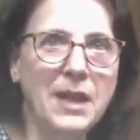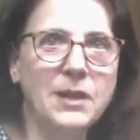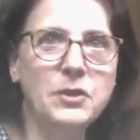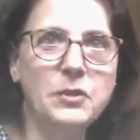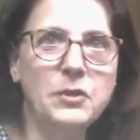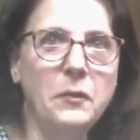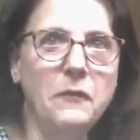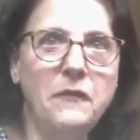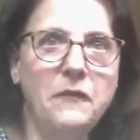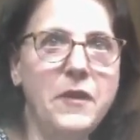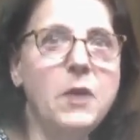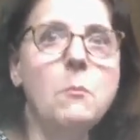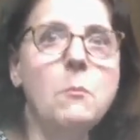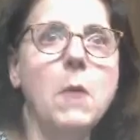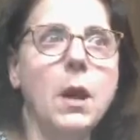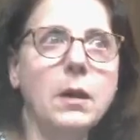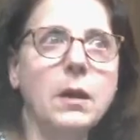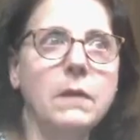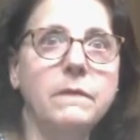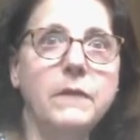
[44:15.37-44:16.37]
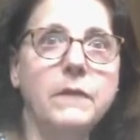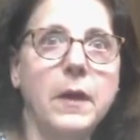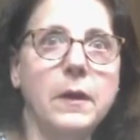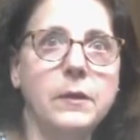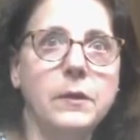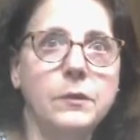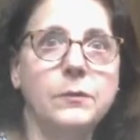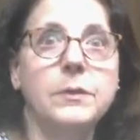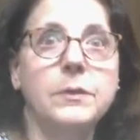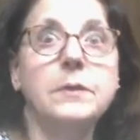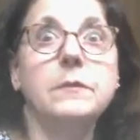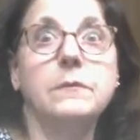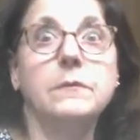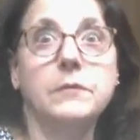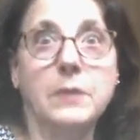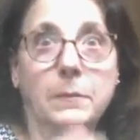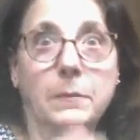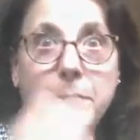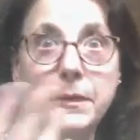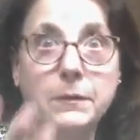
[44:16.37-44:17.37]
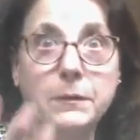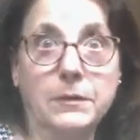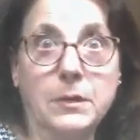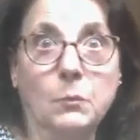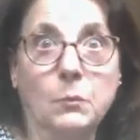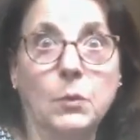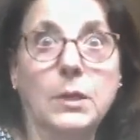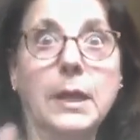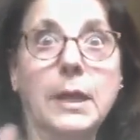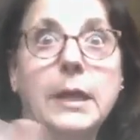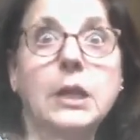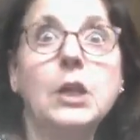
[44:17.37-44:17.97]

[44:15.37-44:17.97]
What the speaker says: So fair market value is someone like